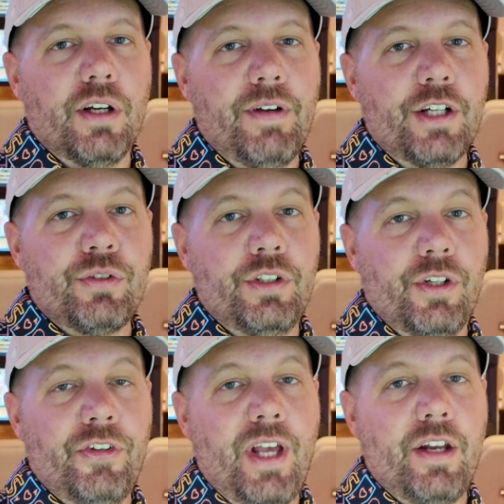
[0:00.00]
I've actually
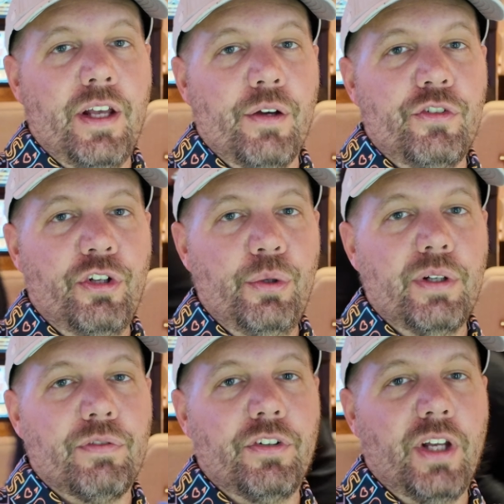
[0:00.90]
just sat down 2
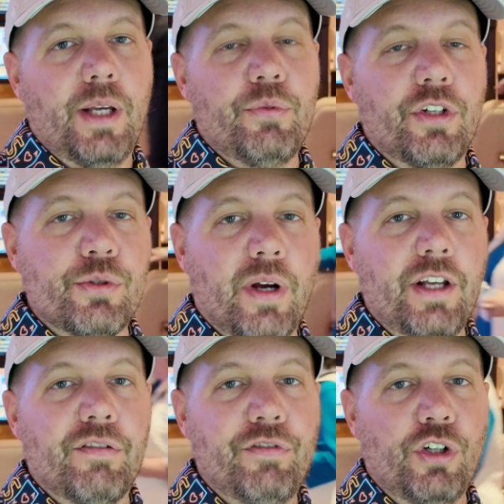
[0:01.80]
different times to
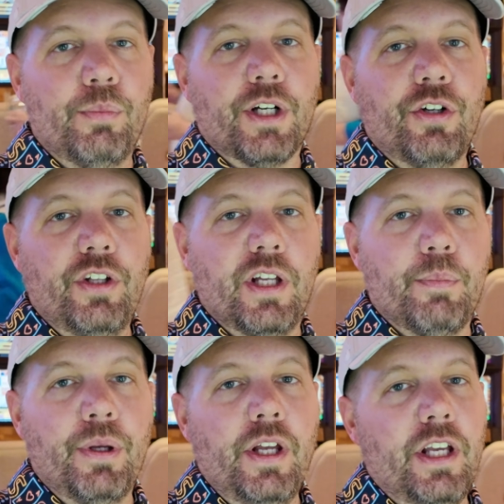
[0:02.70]
try to film a clip,